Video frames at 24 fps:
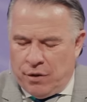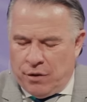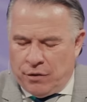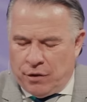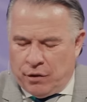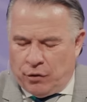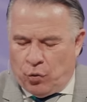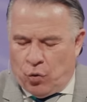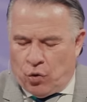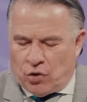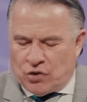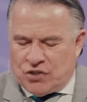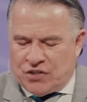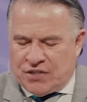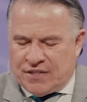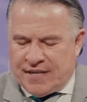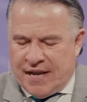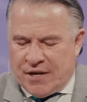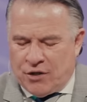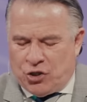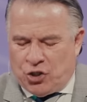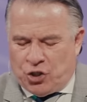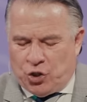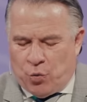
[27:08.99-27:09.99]
The Lord
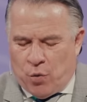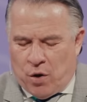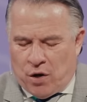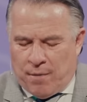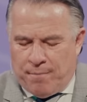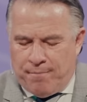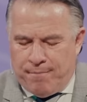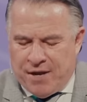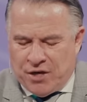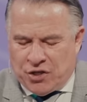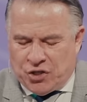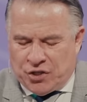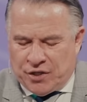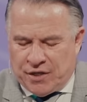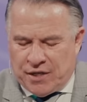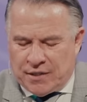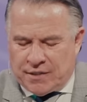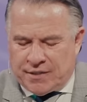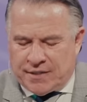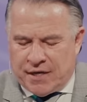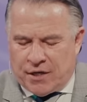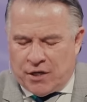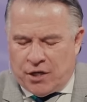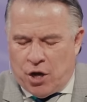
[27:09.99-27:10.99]
sent you on a mission
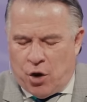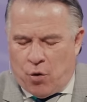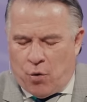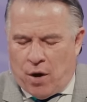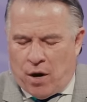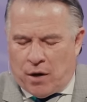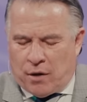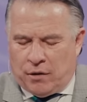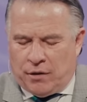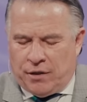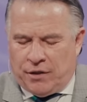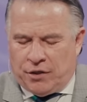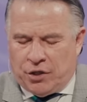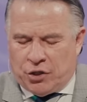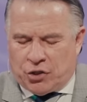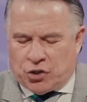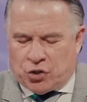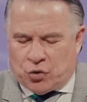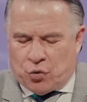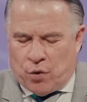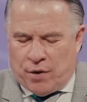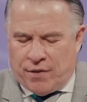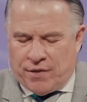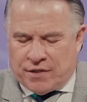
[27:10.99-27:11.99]
and said, Go utterly
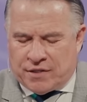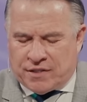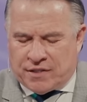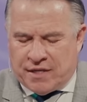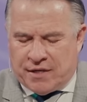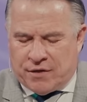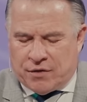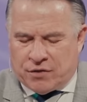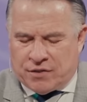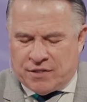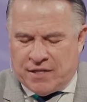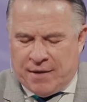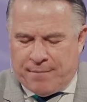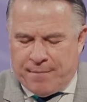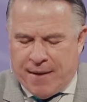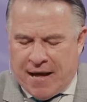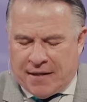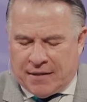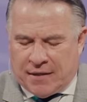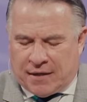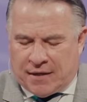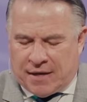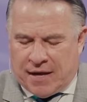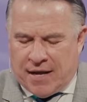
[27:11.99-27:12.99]
destroy the sinners, the
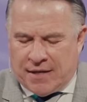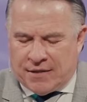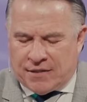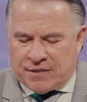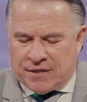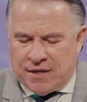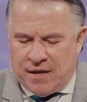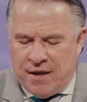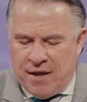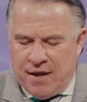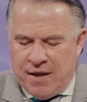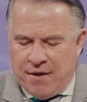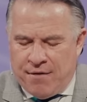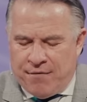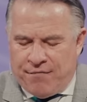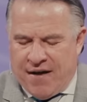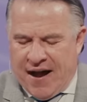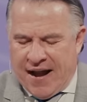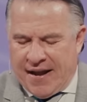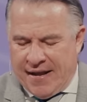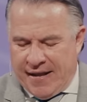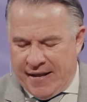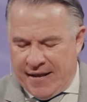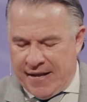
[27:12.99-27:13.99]
Amalekites
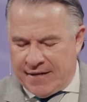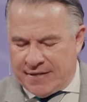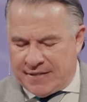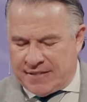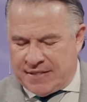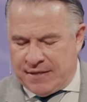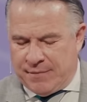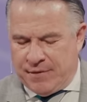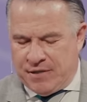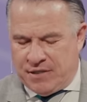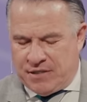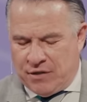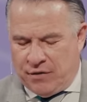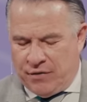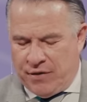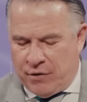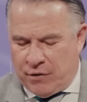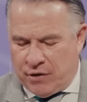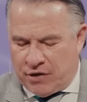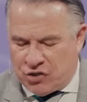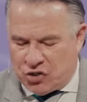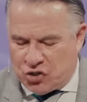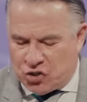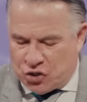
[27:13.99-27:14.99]
Fight against them until they
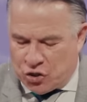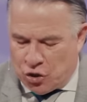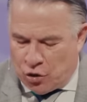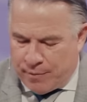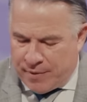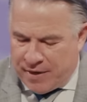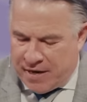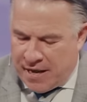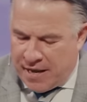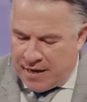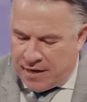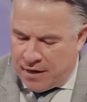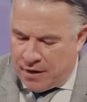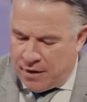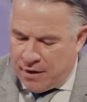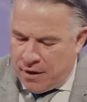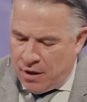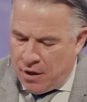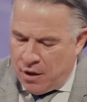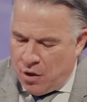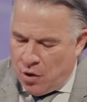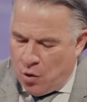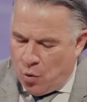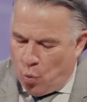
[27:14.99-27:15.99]
are exterminated.
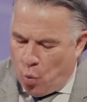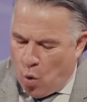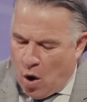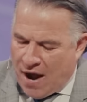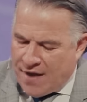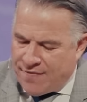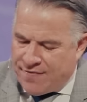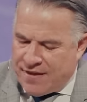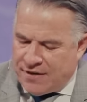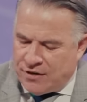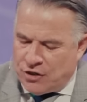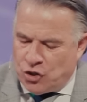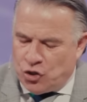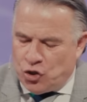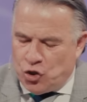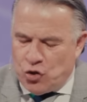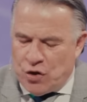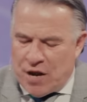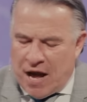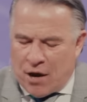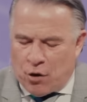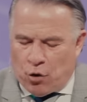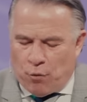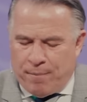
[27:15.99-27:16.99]
Why then did you
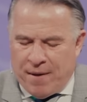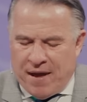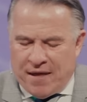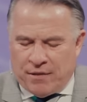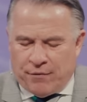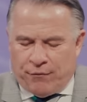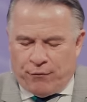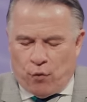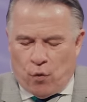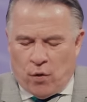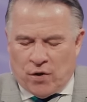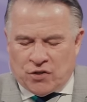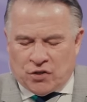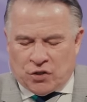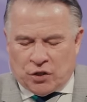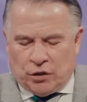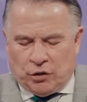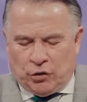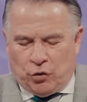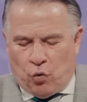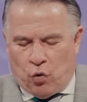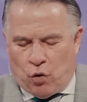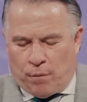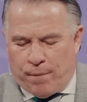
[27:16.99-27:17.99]
not obey the voice of
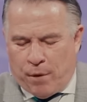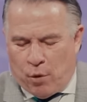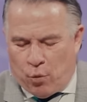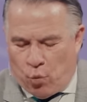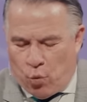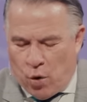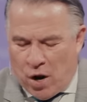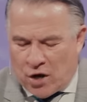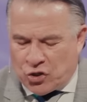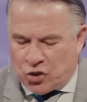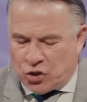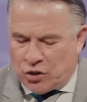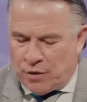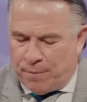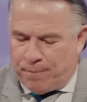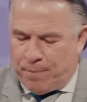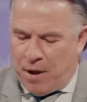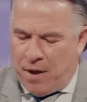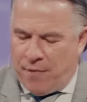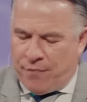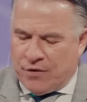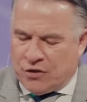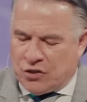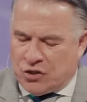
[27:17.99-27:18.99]
the Lord, but rushed
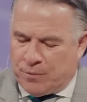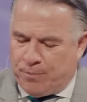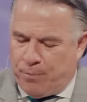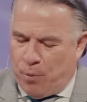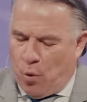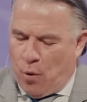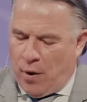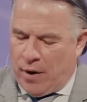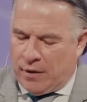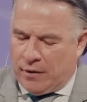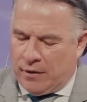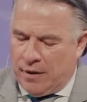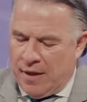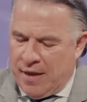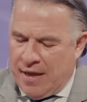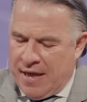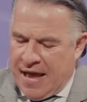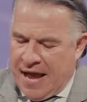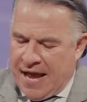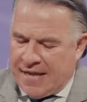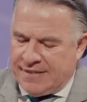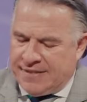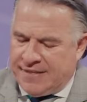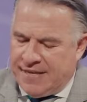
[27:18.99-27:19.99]
upon the spoil
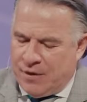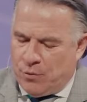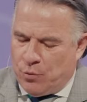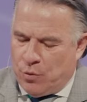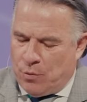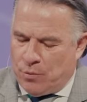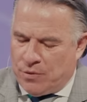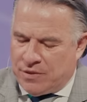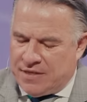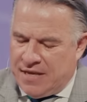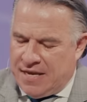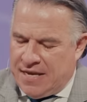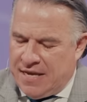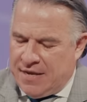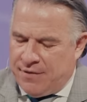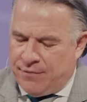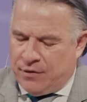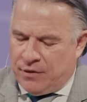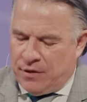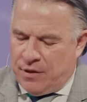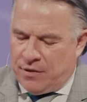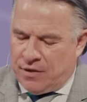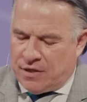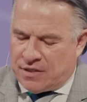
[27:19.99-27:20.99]
and did what was
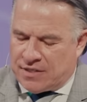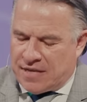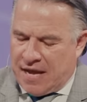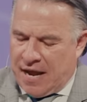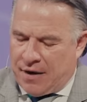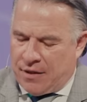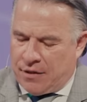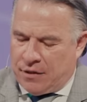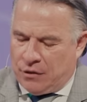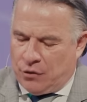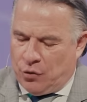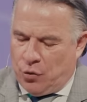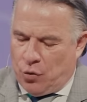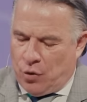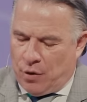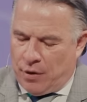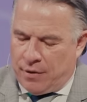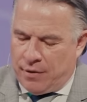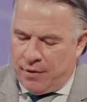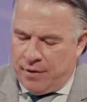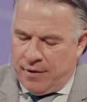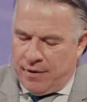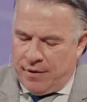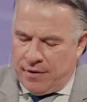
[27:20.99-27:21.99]
evil in the sight of the
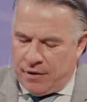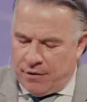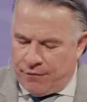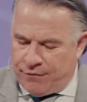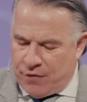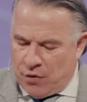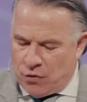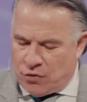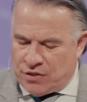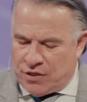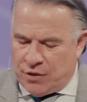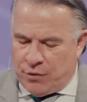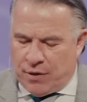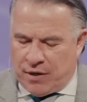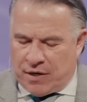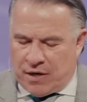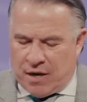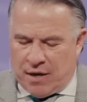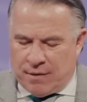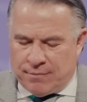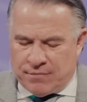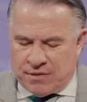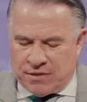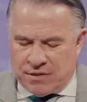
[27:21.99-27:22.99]
Lord? Now, folks, here it
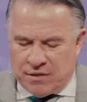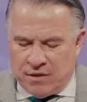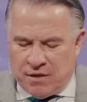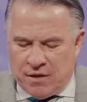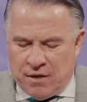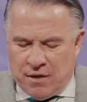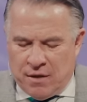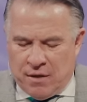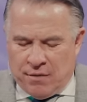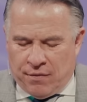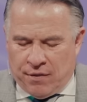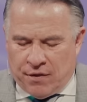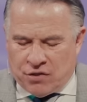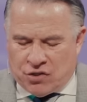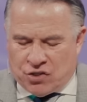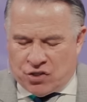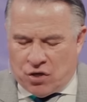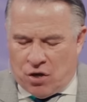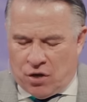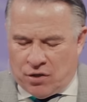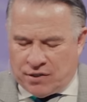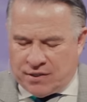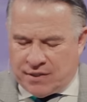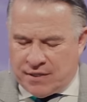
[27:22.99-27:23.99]
comes. Then
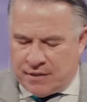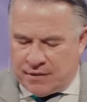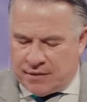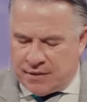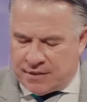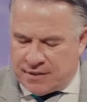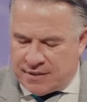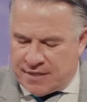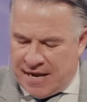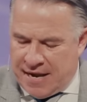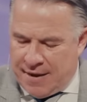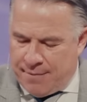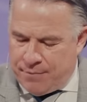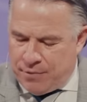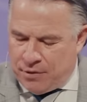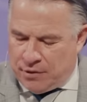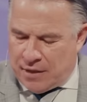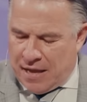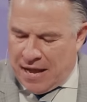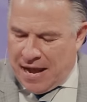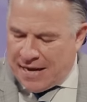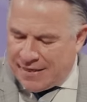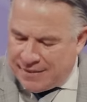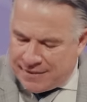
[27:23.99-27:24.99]
Saul said to
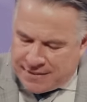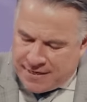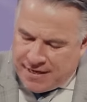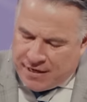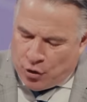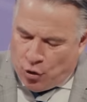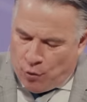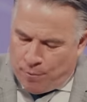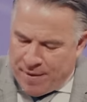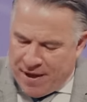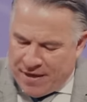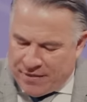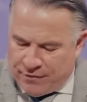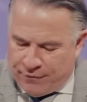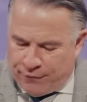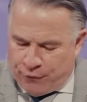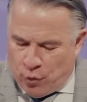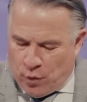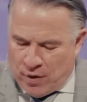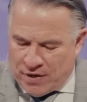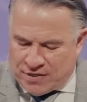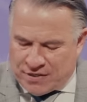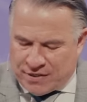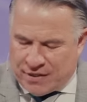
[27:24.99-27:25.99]
Samuel, I did obey the
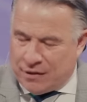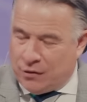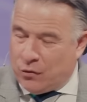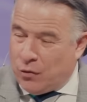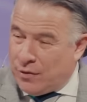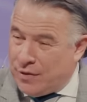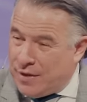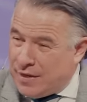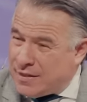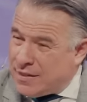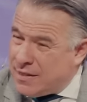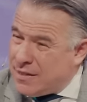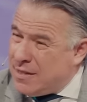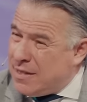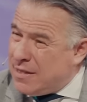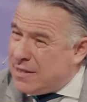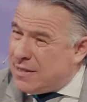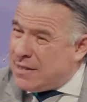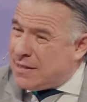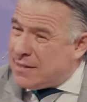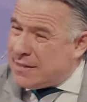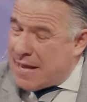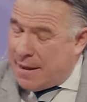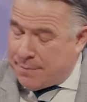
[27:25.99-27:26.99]
voice of the Lord. This is the
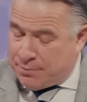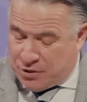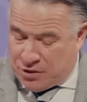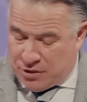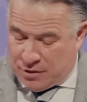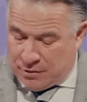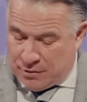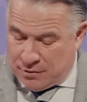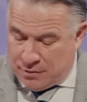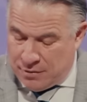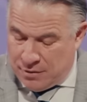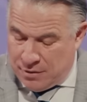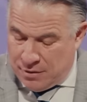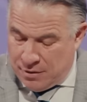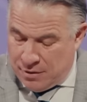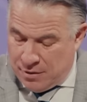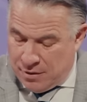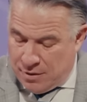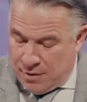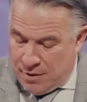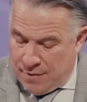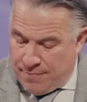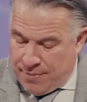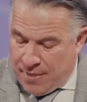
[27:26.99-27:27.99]
deception.
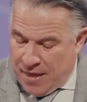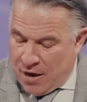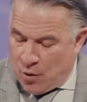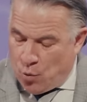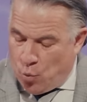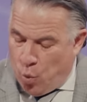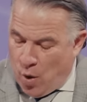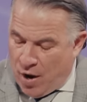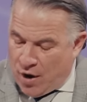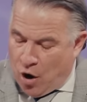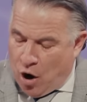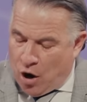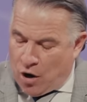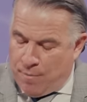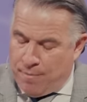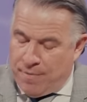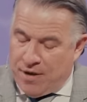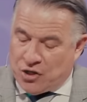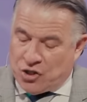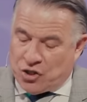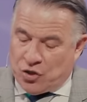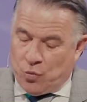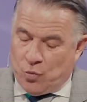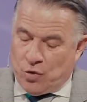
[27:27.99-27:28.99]
And went on a
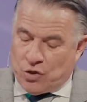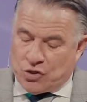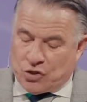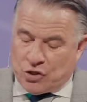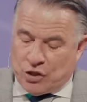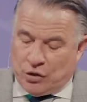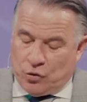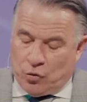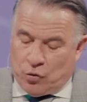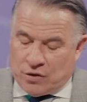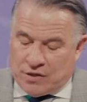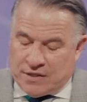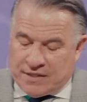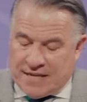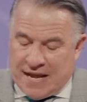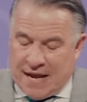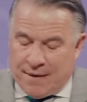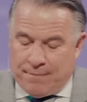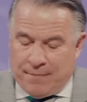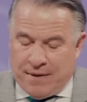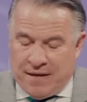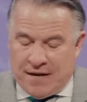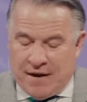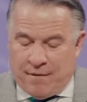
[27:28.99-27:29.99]
mission which the Lord
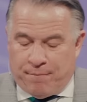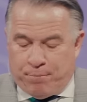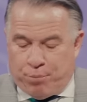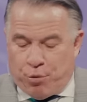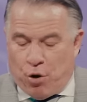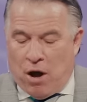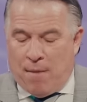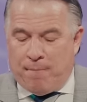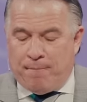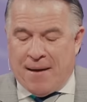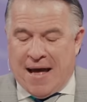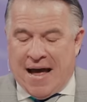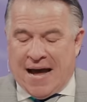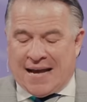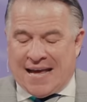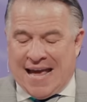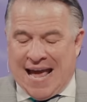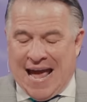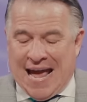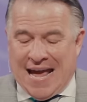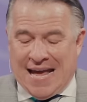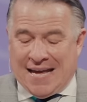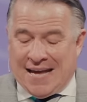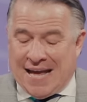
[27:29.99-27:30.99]
sent me, and I brought
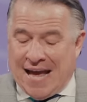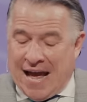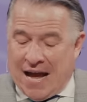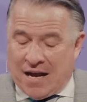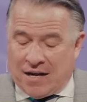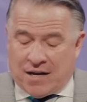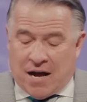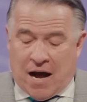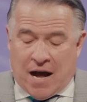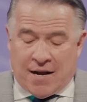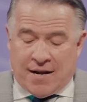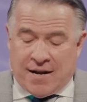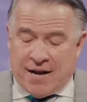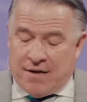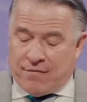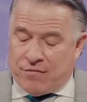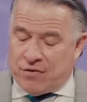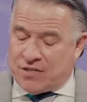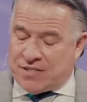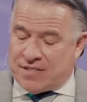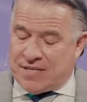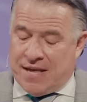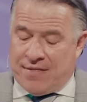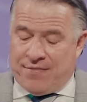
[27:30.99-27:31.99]
back Agag, God
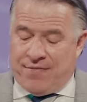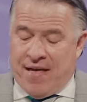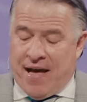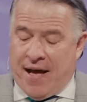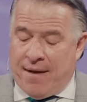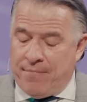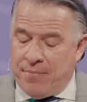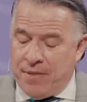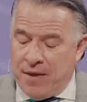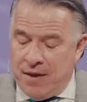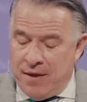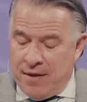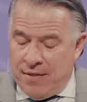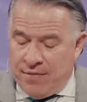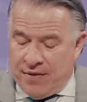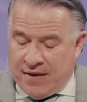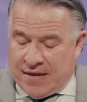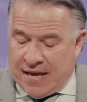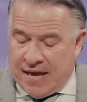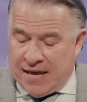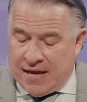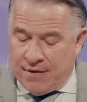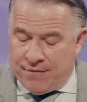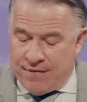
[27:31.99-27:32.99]
never said that, the
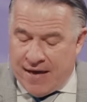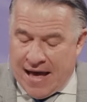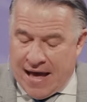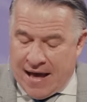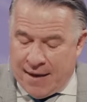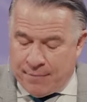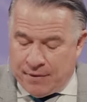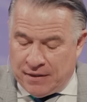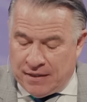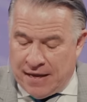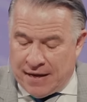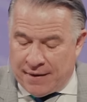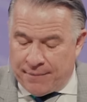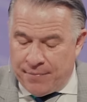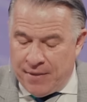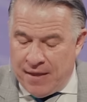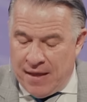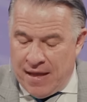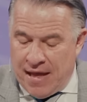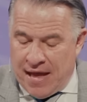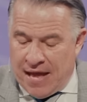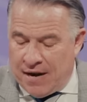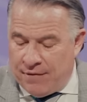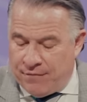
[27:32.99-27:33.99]
king of Amalek,
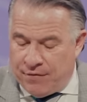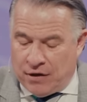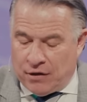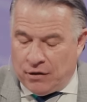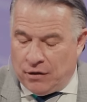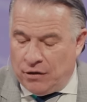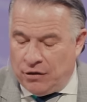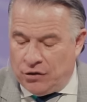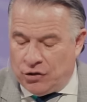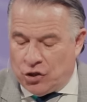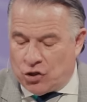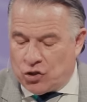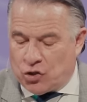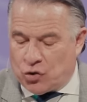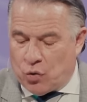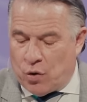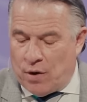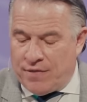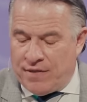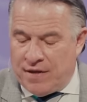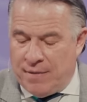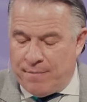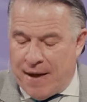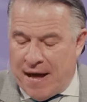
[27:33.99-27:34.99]
and I've utterly
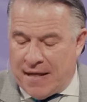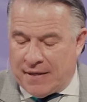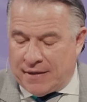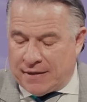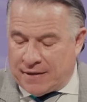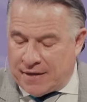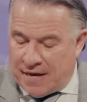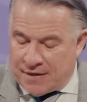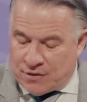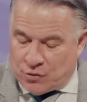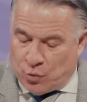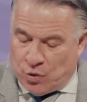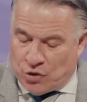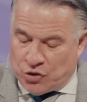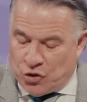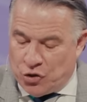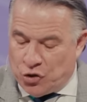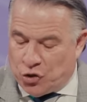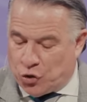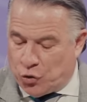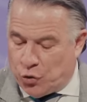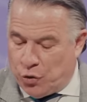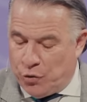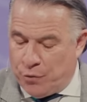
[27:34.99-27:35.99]
destroyed the Amalekites.
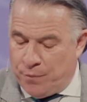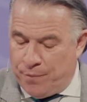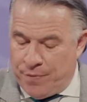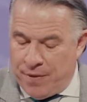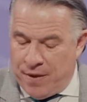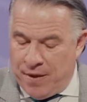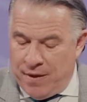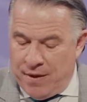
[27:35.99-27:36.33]
Wasn't true.